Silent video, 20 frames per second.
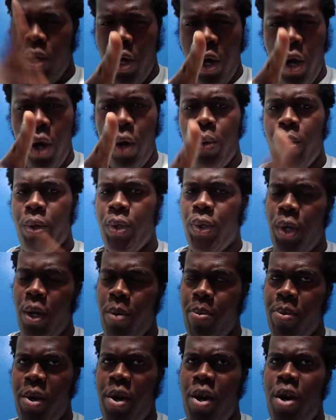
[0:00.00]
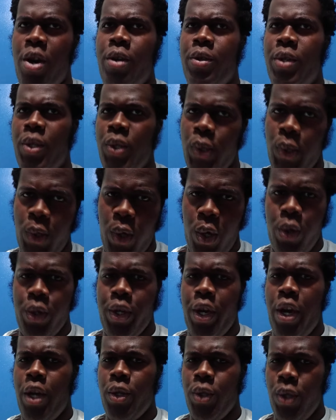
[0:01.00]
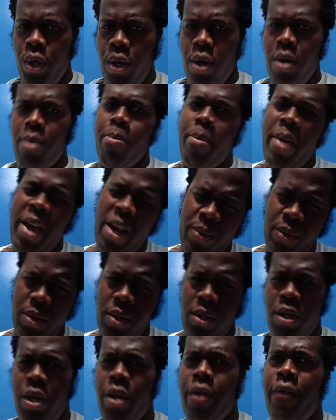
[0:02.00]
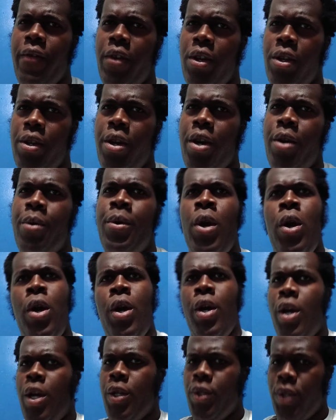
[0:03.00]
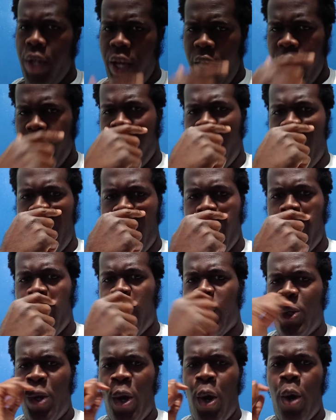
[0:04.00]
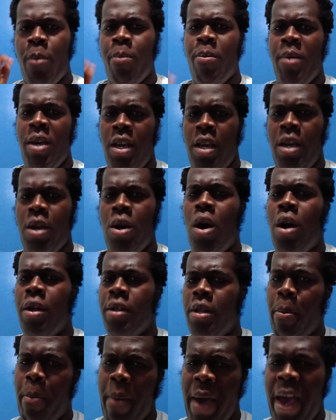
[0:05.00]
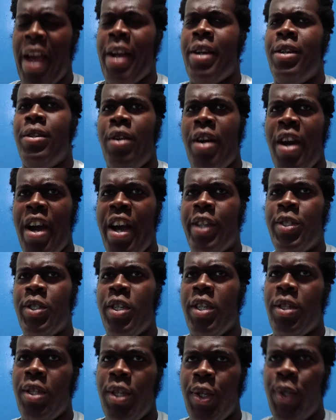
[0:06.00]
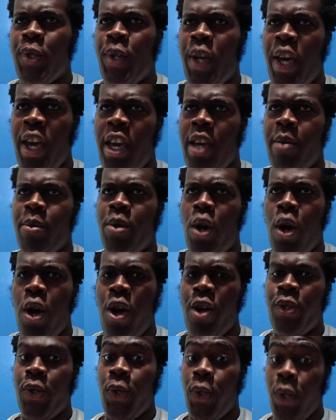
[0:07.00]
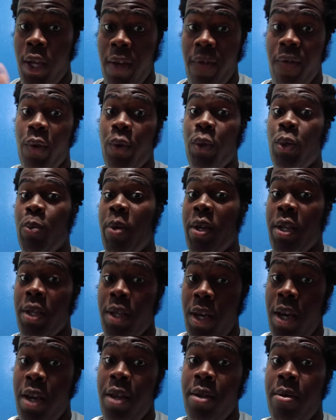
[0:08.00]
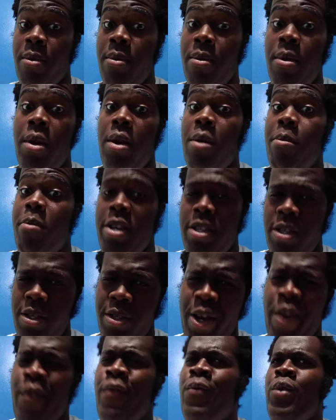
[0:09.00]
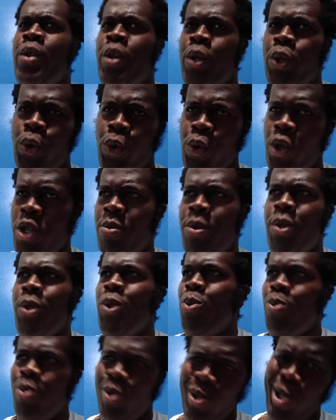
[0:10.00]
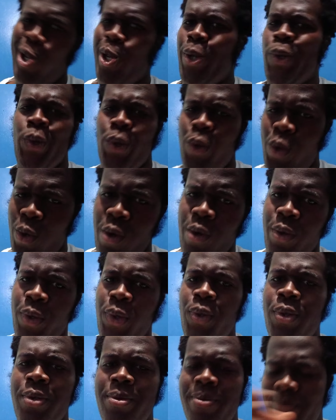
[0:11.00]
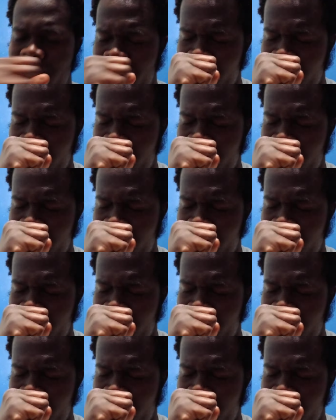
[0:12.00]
Yo, what's up, y'all? This is Oaghaji here, back with another video. And today's video is going to be on the backlash that this game called Sifu's been getting by the left-wing extremists, because, of course.